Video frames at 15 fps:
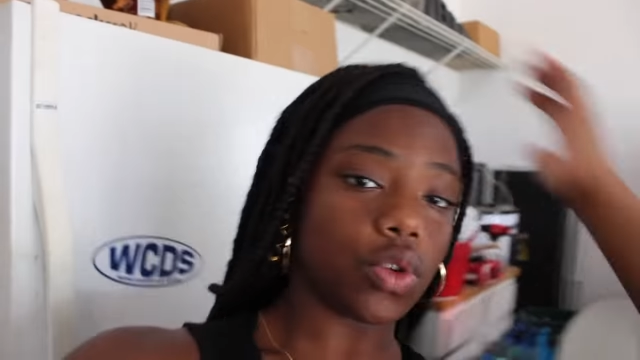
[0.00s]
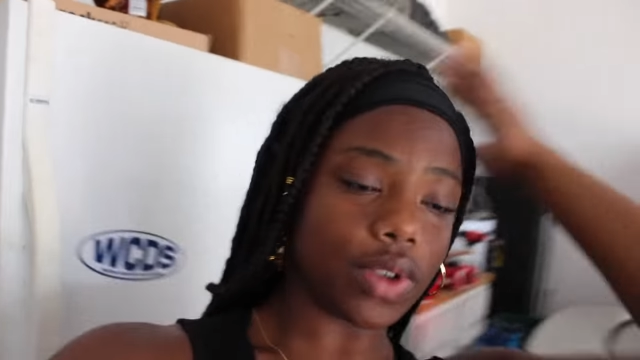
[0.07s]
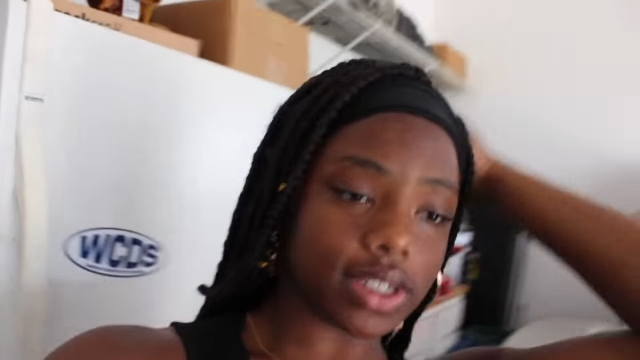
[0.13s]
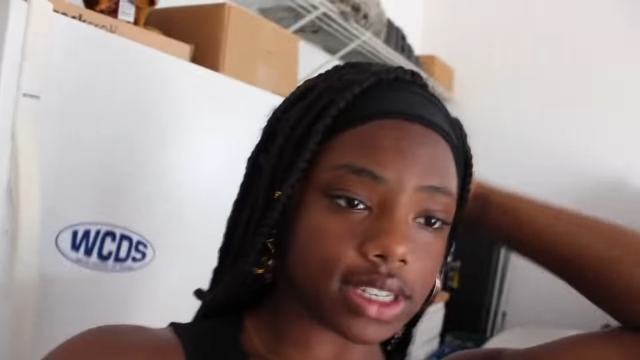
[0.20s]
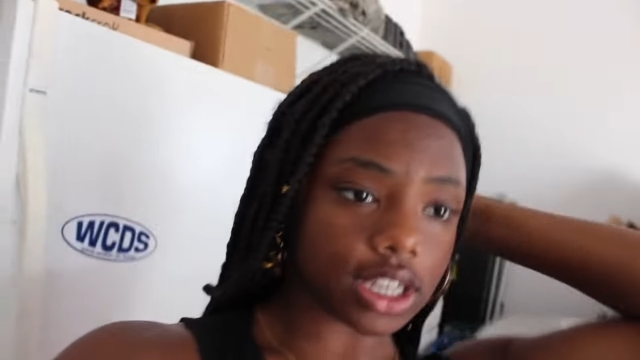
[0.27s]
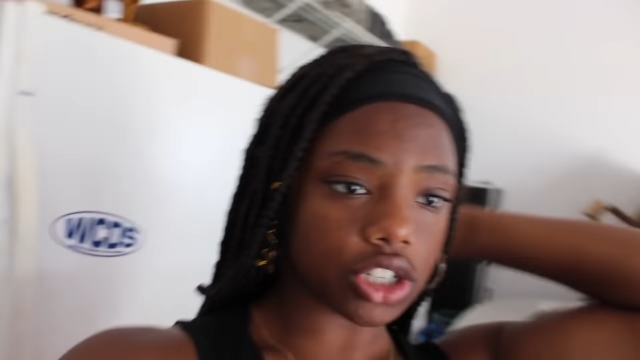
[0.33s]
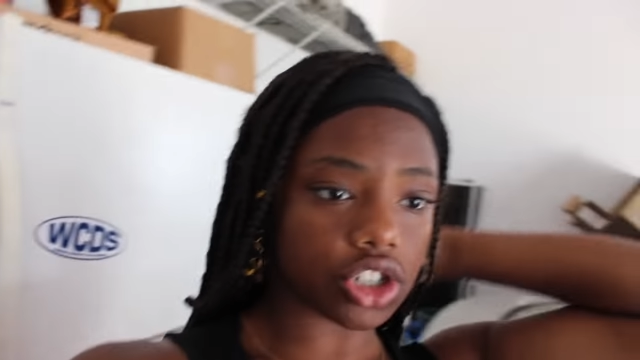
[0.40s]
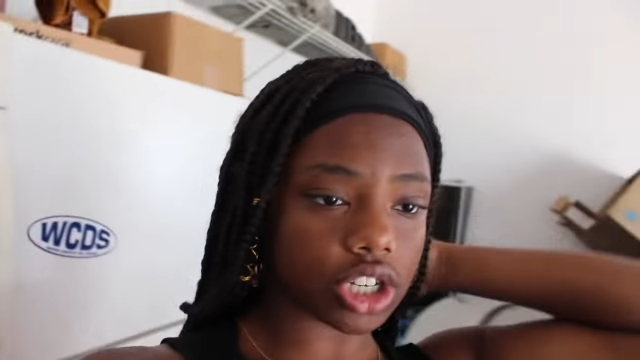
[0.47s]

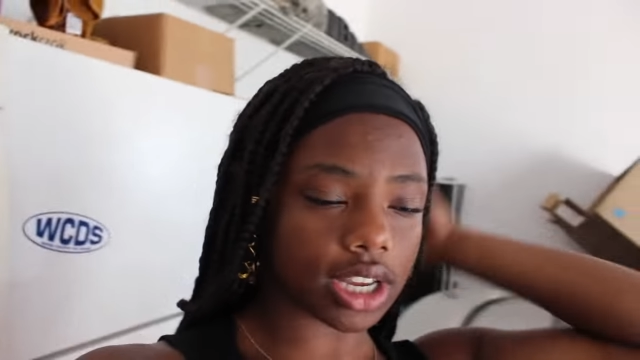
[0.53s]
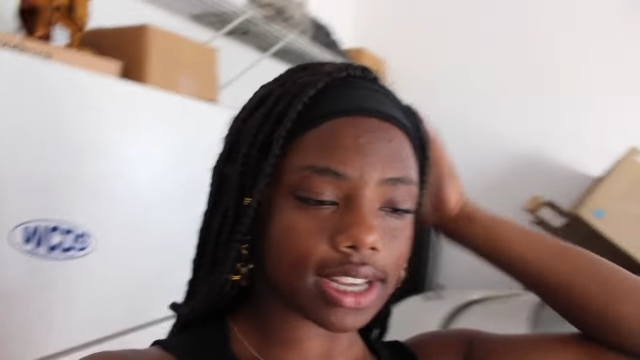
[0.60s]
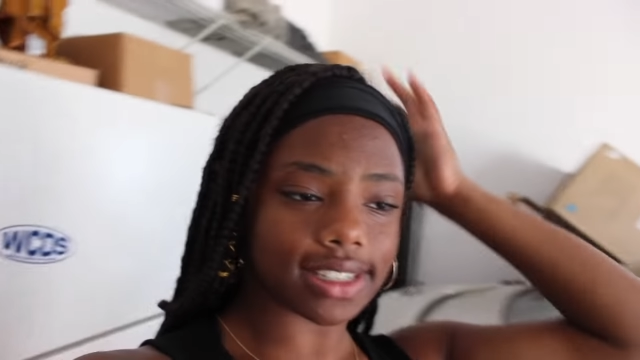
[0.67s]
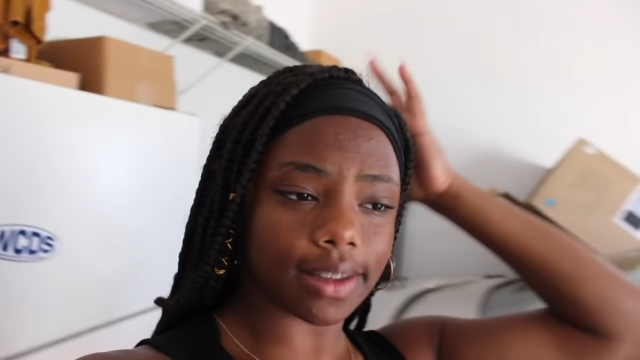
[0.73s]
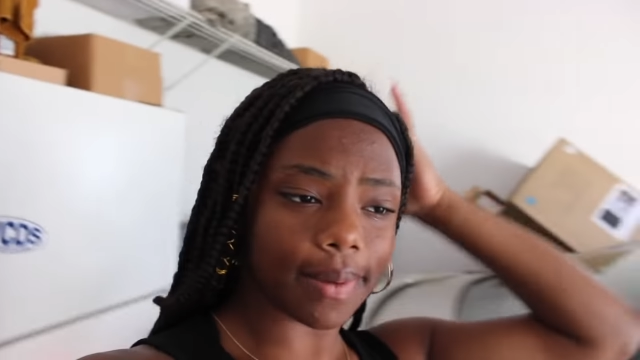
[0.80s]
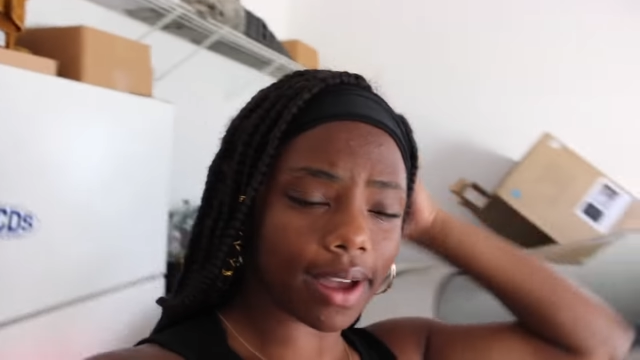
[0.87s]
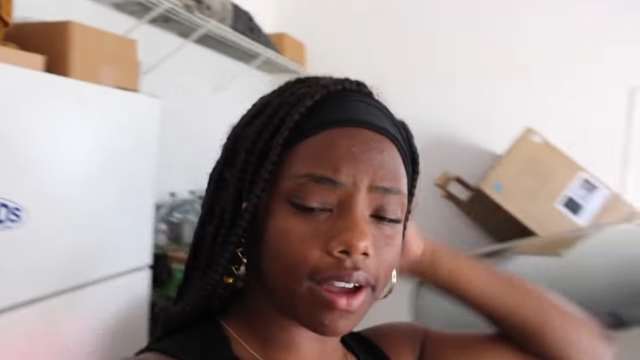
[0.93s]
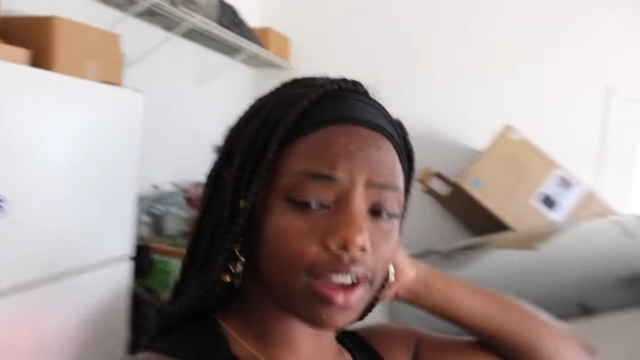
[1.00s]
UNCG
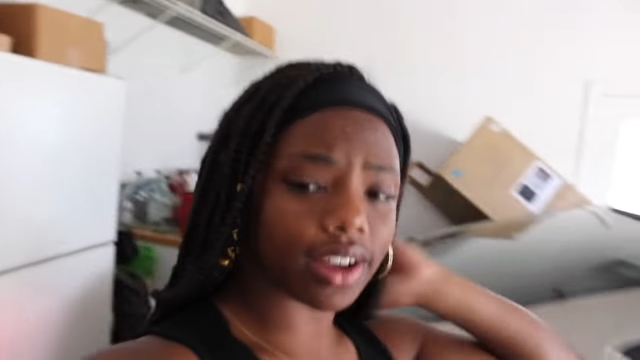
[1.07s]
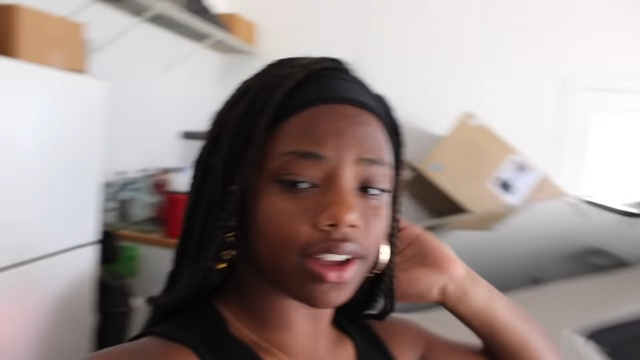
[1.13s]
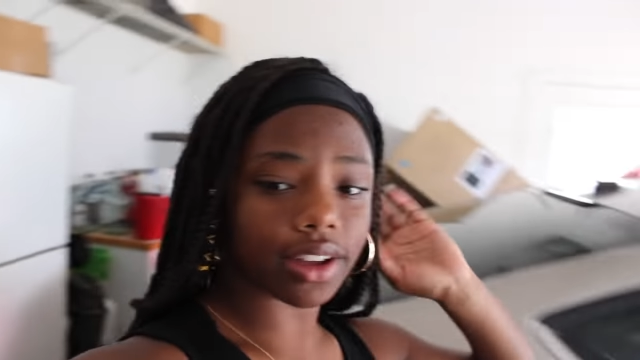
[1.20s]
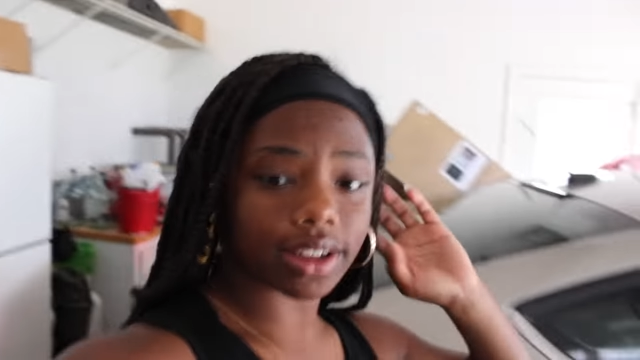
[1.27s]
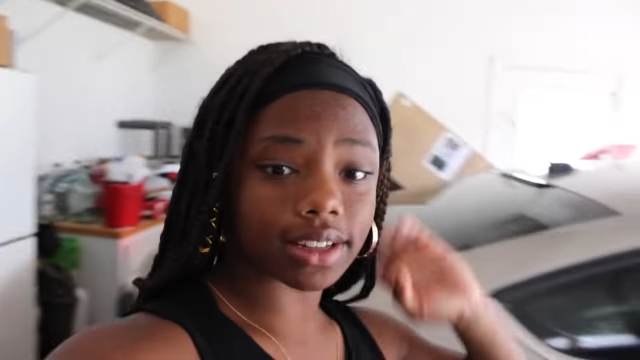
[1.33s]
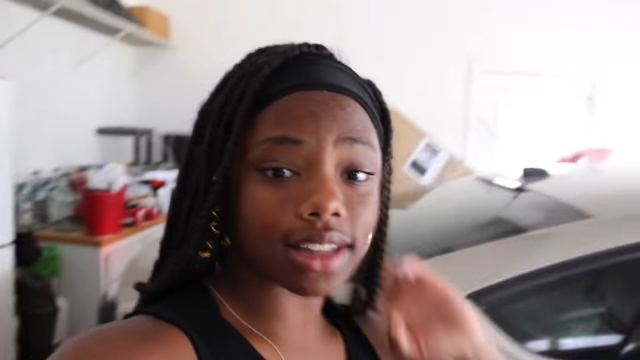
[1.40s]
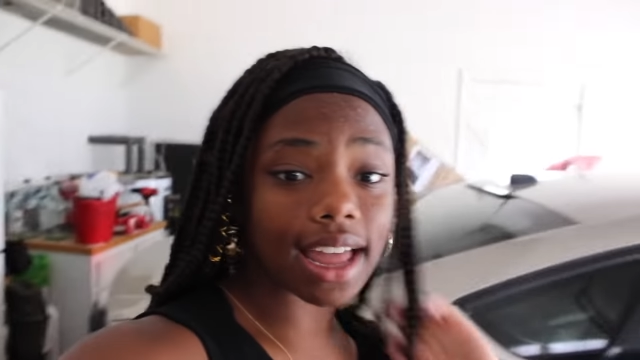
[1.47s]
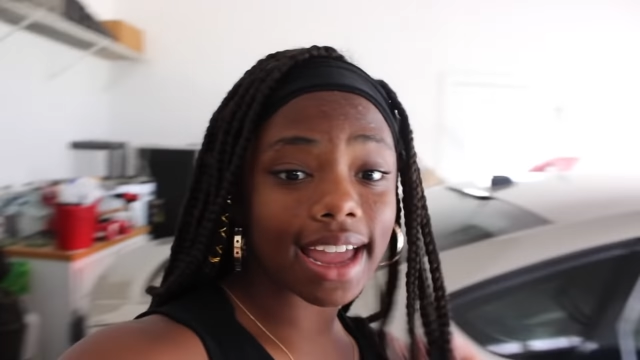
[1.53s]
is about a
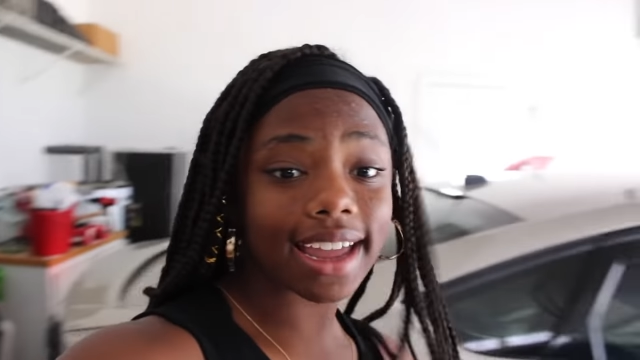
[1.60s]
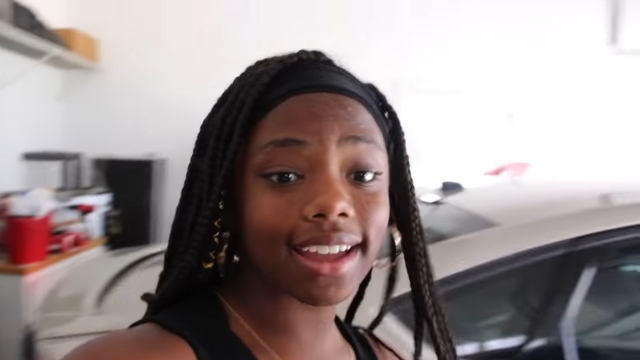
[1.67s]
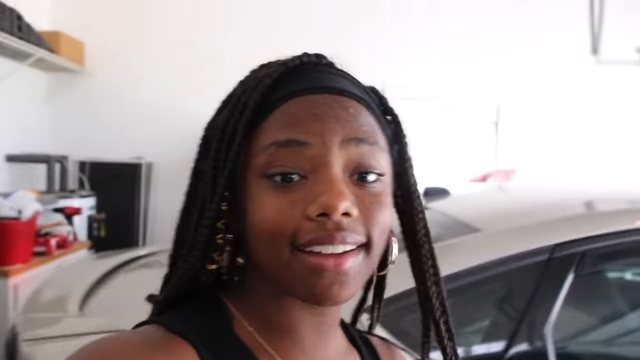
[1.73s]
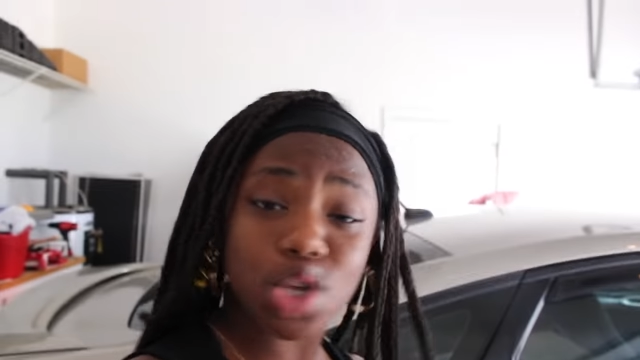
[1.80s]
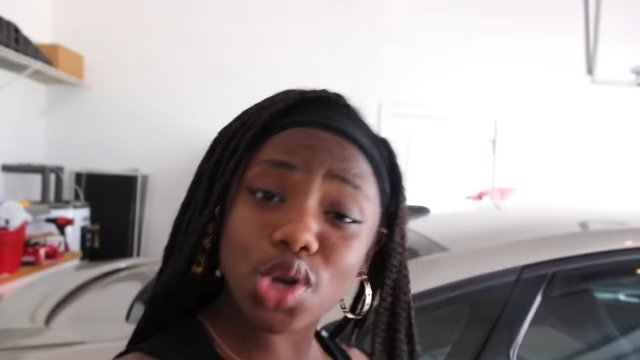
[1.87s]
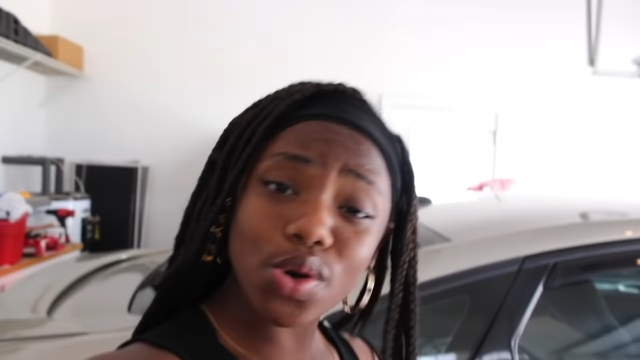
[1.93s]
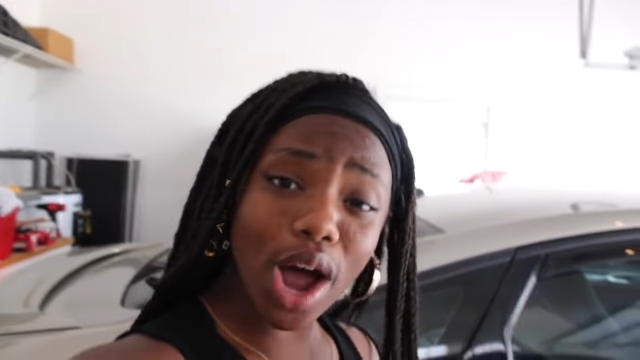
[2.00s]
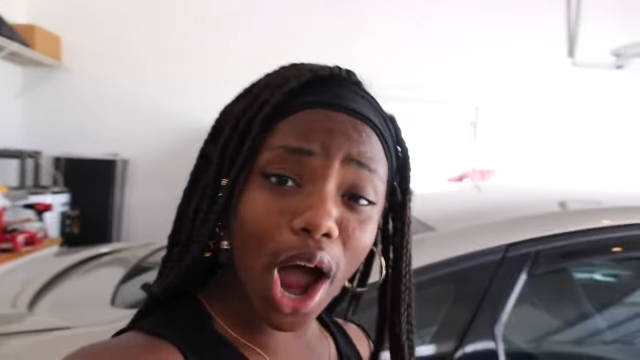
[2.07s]
good like
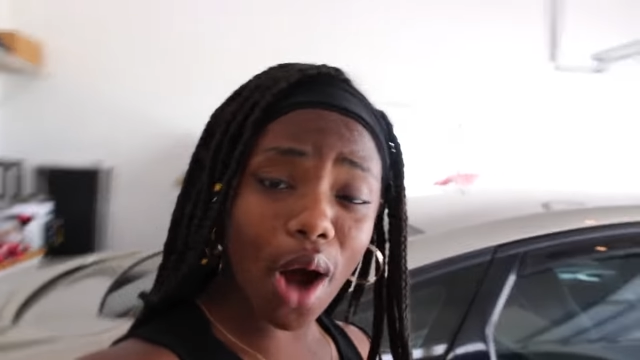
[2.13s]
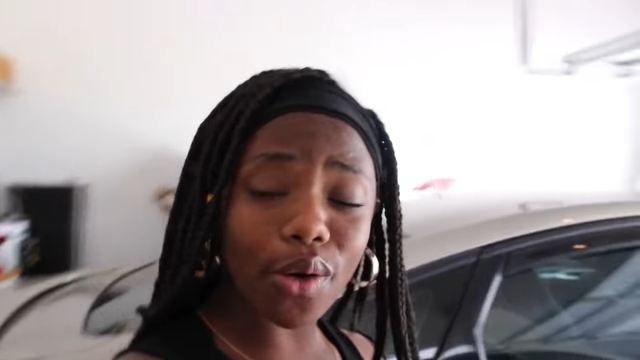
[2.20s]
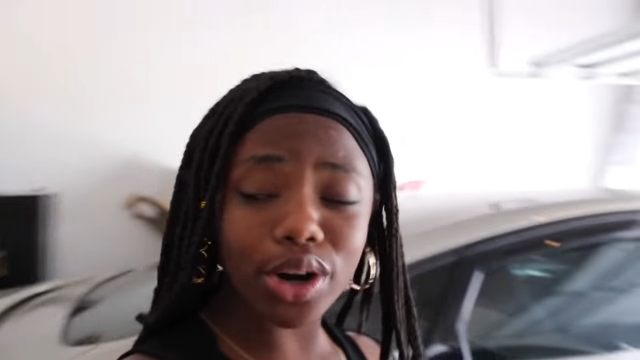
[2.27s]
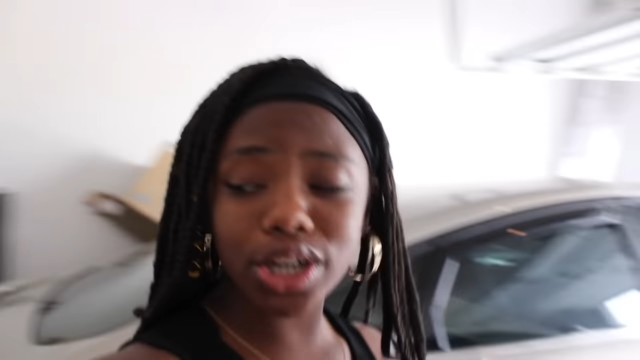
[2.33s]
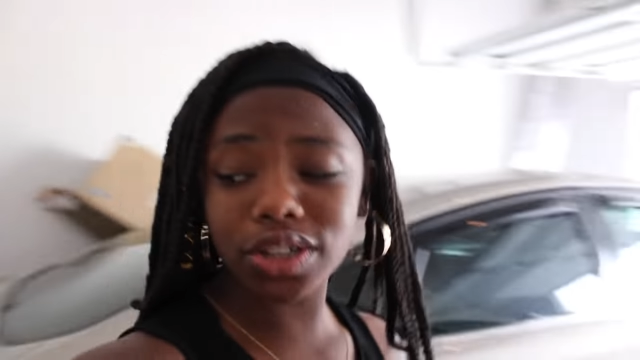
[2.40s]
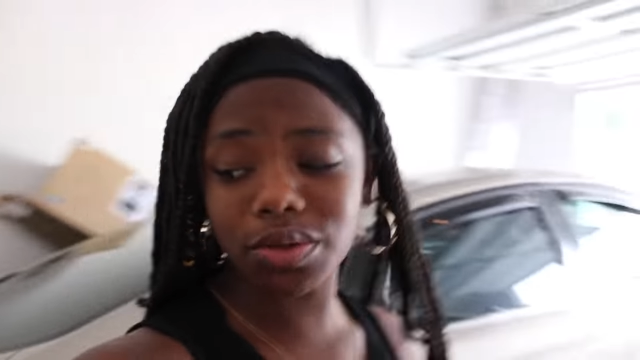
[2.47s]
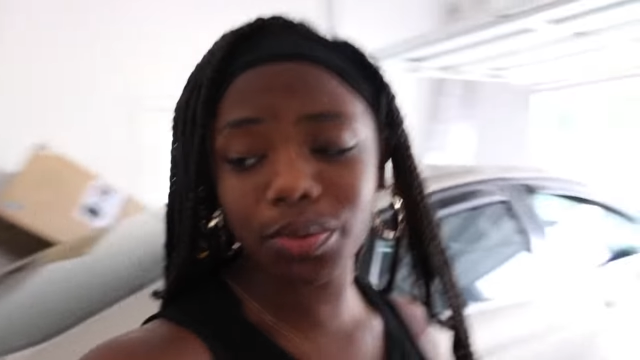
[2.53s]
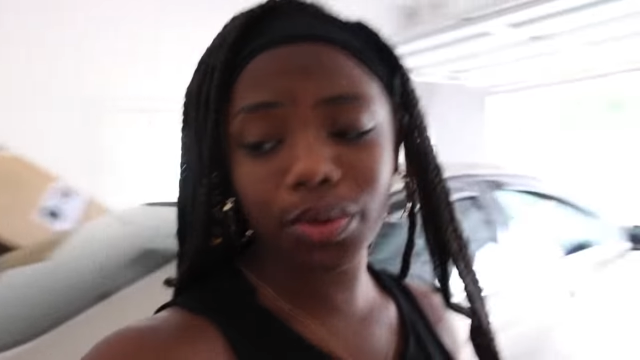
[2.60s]
2
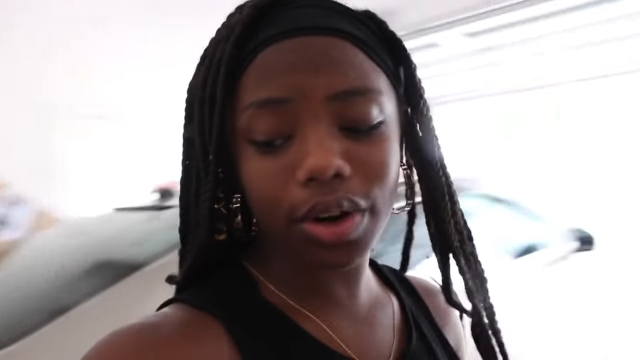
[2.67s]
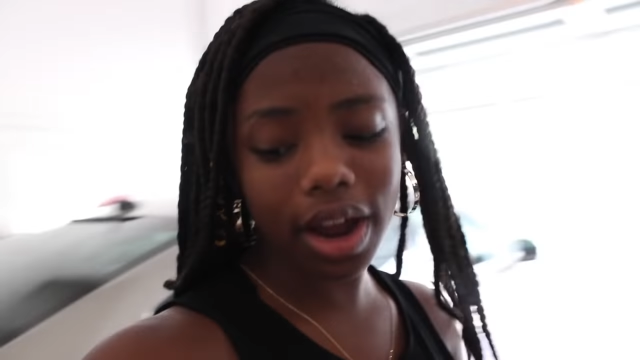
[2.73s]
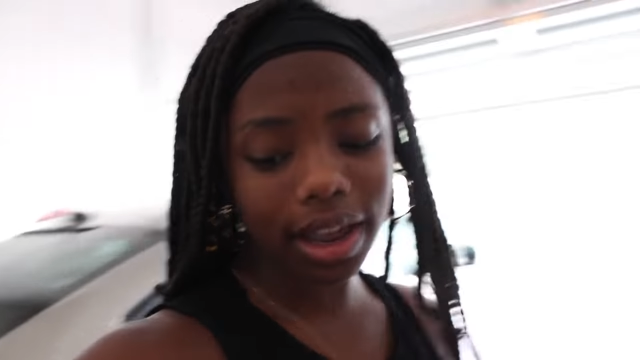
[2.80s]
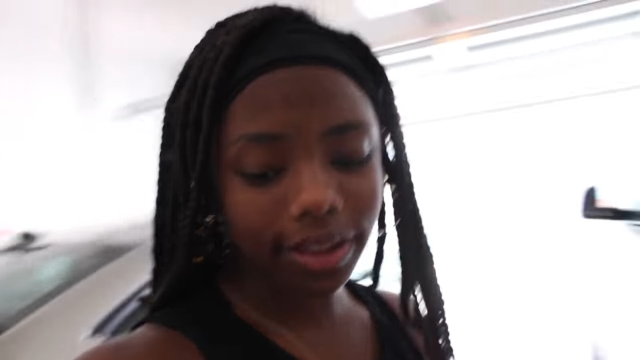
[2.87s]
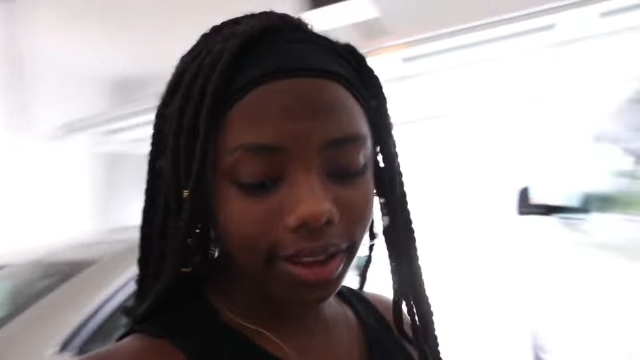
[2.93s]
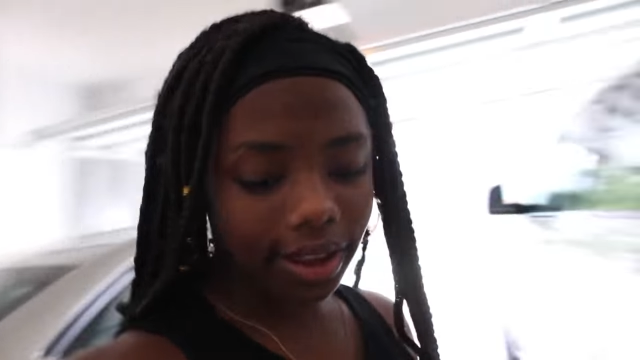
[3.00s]
hours from where I